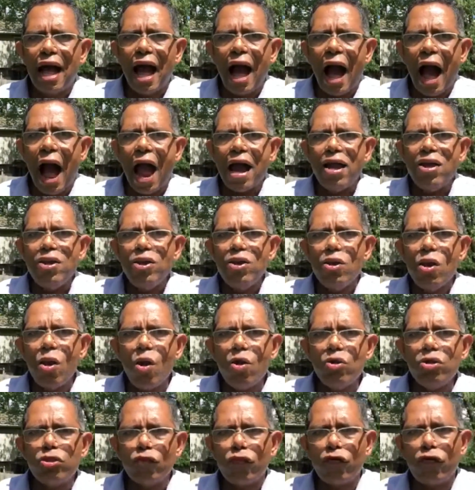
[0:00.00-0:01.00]
I know
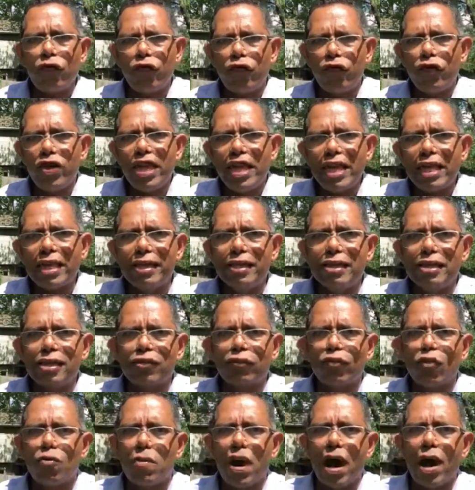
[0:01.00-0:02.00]
the figures
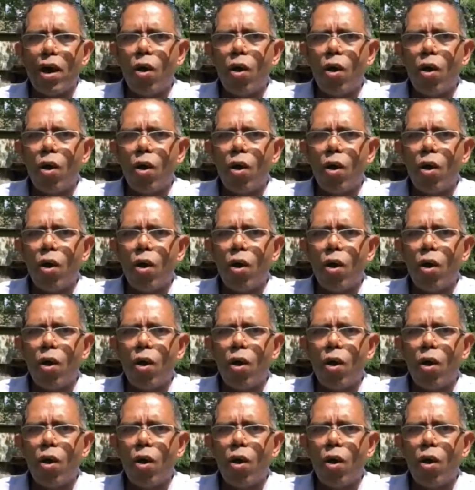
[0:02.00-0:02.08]
for my